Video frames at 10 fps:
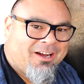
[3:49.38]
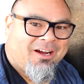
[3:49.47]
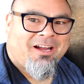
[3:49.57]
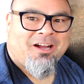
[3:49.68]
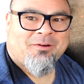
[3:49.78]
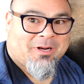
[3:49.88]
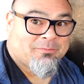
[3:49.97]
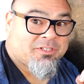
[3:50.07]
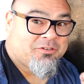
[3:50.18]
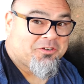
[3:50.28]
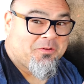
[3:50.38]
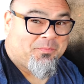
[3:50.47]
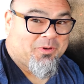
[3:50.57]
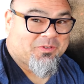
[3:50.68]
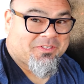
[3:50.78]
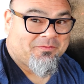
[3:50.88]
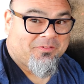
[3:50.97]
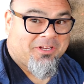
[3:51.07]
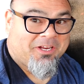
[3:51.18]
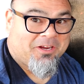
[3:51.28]
Oh, but I'm still going to post the
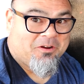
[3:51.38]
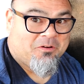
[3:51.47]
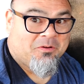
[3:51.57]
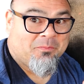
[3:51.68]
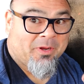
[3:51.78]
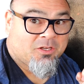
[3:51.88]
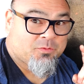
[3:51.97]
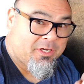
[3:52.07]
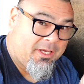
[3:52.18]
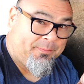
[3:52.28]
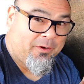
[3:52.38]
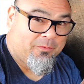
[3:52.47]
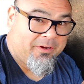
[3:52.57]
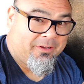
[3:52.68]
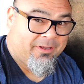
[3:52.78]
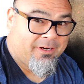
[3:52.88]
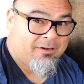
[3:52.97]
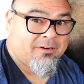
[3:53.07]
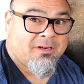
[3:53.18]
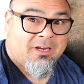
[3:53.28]
video because we're keeping it real
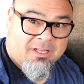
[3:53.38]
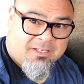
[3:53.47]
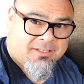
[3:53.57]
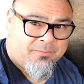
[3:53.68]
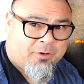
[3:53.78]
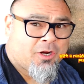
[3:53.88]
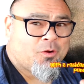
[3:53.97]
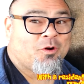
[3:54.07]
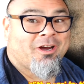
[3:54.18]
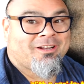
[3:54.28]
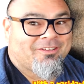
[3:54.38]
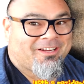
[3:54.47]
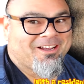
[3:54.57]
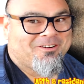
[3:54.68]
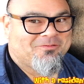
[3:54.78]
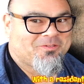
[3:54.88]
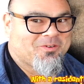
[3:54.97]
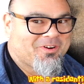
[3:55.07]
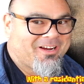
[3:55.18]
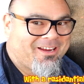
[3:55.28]
here. And that's something you're going to want to look out
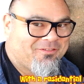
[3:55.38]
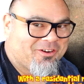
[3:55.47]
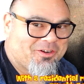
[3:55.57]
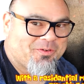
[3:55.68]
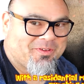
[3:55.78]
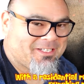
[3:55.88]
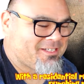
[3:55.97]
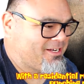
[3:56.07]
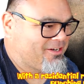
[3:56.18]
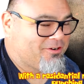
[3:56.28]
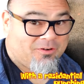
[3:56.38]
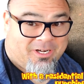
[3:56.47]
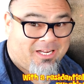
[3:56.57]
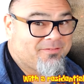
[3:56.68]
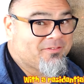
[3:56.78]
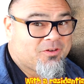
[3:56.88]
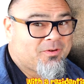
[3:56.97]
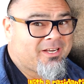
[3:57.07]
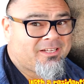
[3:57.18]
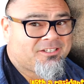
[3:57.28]
for if you're doing this on your own. And even though
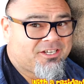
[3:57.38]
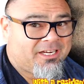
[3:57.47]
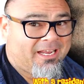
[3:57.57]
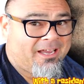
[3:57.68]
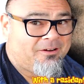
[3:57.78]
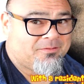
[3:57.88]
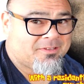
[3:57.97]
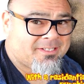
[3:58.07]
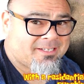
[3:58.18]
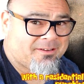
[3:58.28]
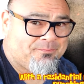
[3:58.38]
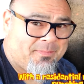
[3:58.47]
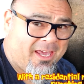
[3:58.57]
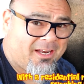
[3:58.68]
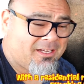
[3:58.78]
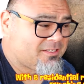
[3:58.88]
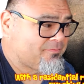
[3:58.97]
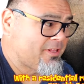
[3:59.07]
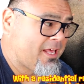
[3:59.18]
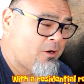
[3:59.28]
I did check out the schematics
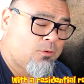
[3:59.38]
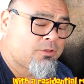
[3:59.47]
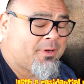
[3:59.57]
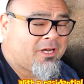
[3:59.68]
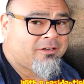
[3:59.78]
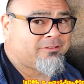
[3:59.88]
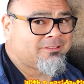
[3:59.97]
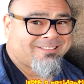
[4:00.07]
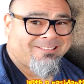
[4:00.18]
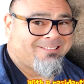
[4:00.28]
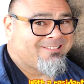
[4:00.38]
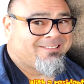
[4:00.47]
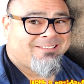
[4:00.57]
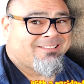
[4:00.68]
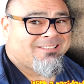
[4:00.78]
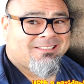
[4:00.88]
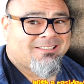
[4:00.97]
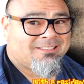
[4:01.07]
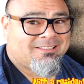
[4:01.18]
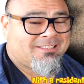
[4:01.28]
for that older model,
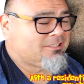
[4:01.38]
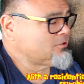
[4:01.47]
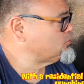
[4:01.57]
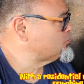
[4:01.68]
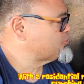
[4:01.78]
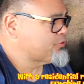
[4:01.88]
didn't hold